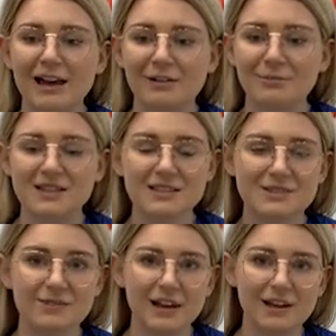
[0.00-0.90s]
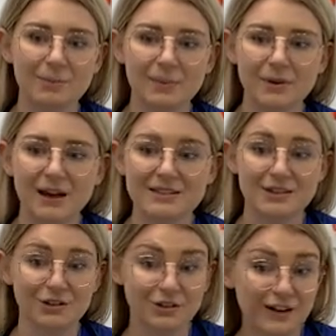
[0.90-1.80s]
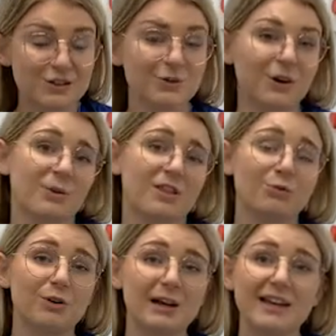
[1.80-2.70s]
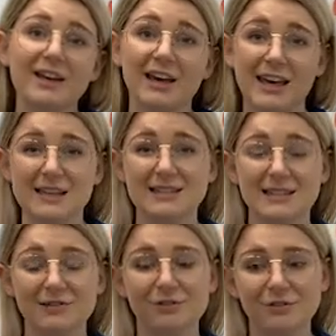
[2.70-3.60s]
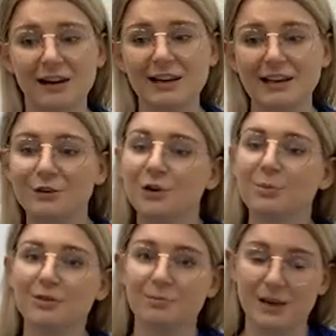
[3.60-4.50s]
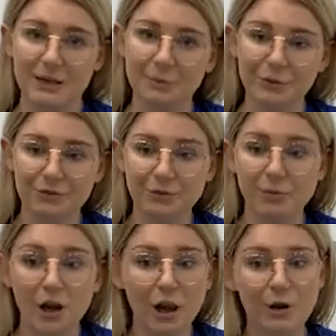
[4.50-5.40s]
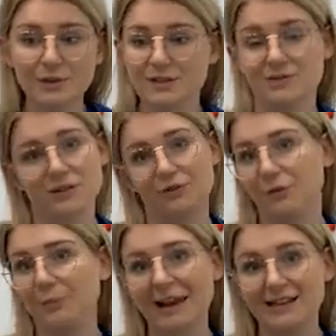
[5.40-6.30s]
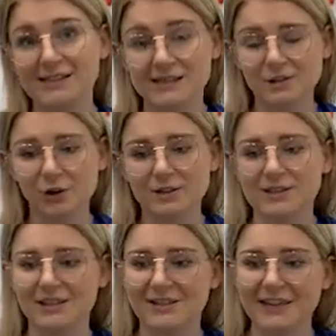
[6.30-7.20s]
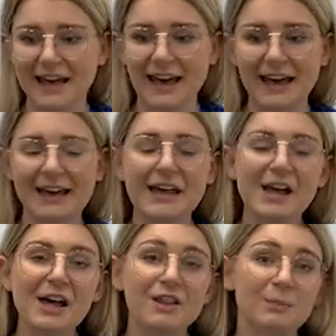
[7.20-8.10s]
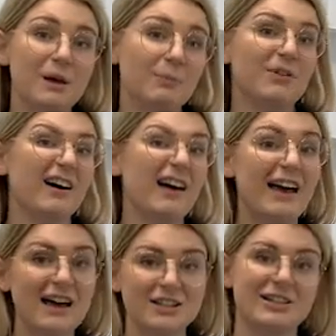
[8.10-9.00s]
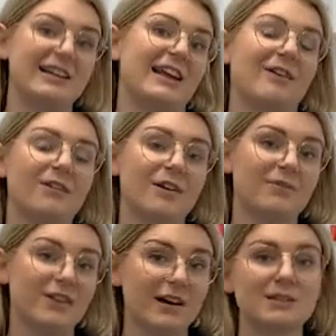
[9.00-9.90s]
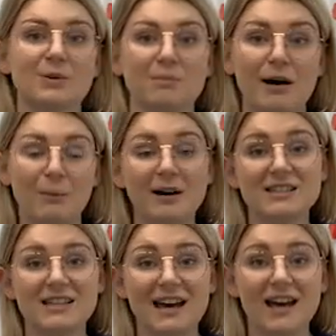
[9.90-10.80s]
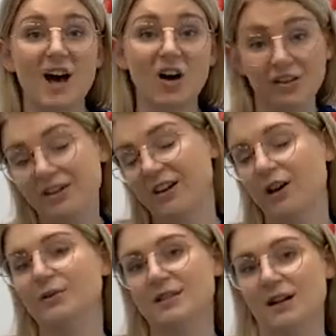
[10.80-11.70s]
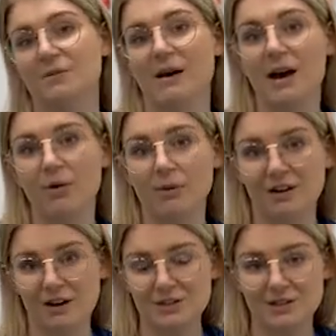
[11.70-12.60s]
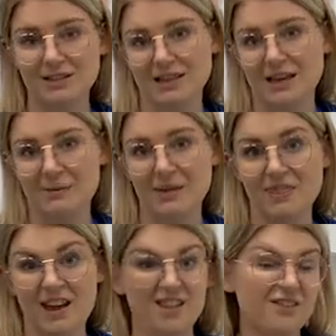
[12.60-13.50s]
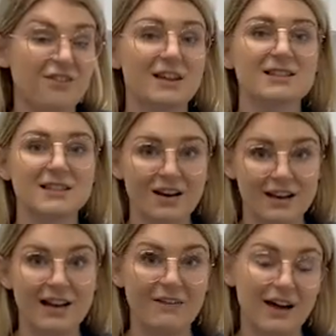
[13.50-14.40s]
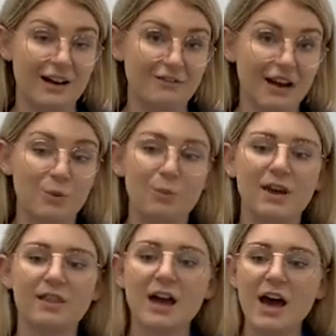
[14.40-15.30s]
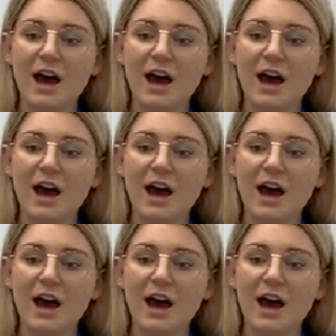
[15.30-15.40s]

allowed me to develop as a new graduate with a really cohesive, friendly group of people from loads of different places across the UK. The people that I actually now converse with about my day are the girls that I met on my graduate scheme, and they are the friends that I now hang around with.